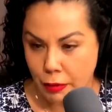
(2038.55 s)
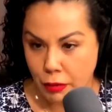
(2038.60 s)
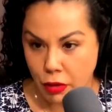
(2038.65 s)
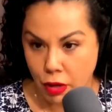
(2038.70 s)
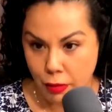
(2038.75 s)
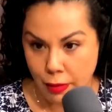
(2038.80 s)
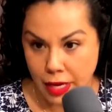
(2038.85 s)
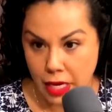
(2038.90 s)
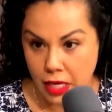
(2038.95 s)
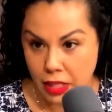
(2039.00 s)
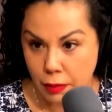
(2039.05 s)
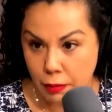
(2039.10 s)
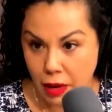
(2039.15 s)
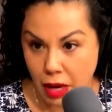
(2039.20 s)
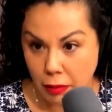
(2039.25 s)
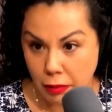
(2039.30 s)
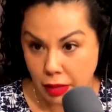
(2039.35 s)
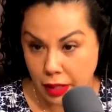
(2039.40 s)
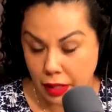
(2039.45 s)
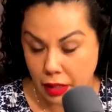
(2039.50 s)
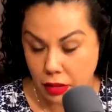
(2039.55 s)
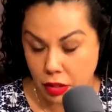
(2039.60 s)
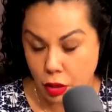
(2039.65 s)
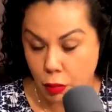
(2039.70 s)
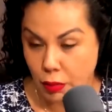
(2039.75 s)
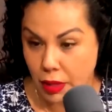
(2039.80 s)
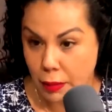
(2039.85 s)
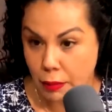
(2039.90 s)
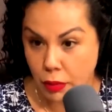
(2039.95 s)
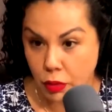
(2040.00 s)
Probate is public, so
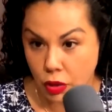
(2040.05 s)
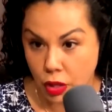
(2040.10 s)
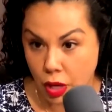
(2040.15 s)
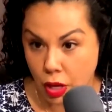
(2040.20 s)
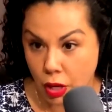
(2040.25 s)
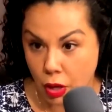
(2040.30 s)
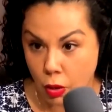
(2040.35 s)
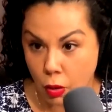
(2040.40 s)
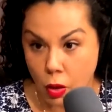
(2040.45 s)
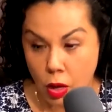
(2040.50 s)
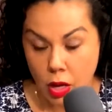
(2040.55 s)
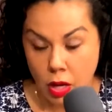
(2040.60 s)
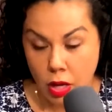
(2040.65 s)
people know